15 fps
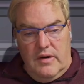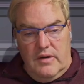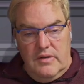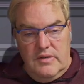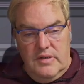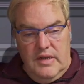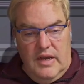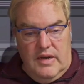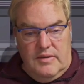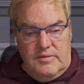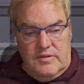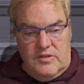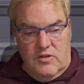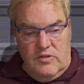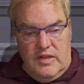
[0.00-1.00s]
yeah,
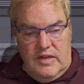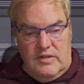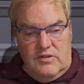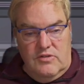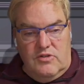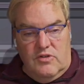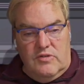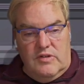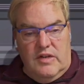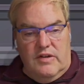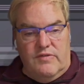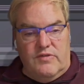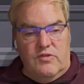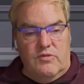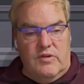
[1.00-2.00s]
so that you don't have
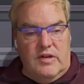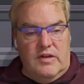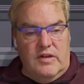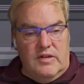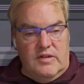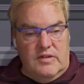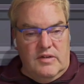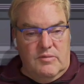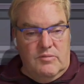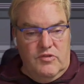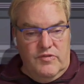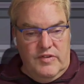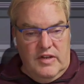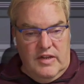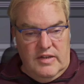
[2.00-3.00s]
to render a movie
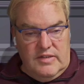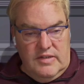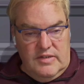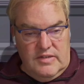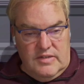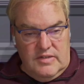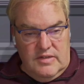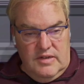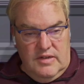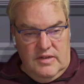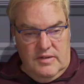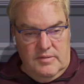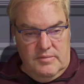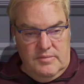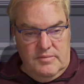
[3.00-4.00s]
like this.
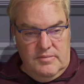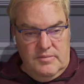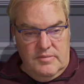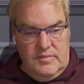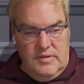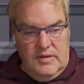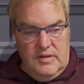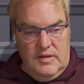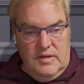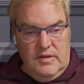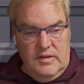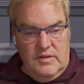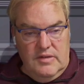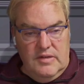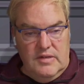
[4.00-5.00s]

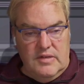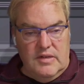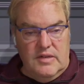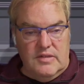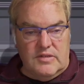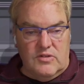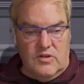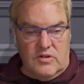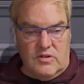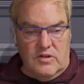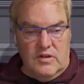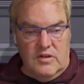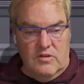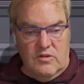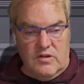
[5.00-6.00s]
It's not gonna
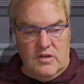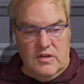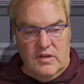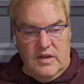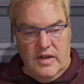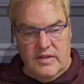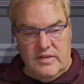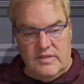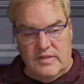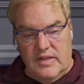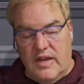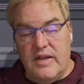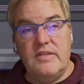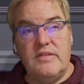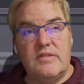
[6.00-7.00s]
look as
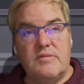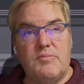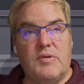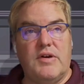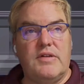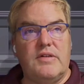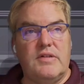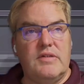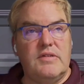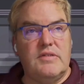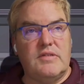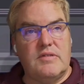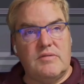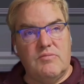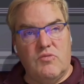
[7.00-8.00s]
nice, but
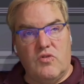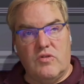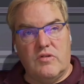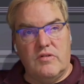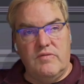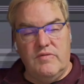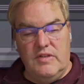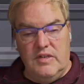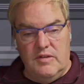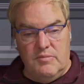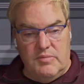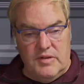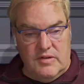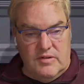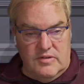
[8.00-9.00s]
it's more convenient
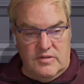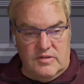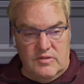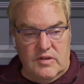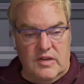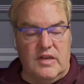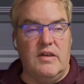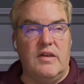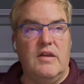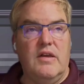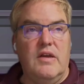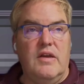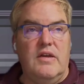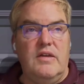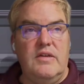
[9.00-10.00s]
because you can
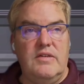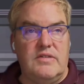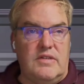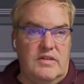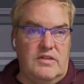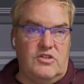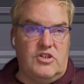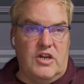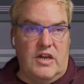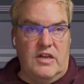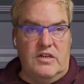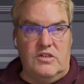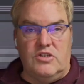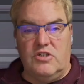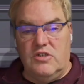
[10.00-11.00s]
easily
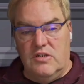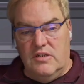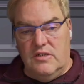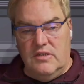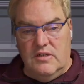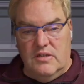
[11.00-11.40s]
change the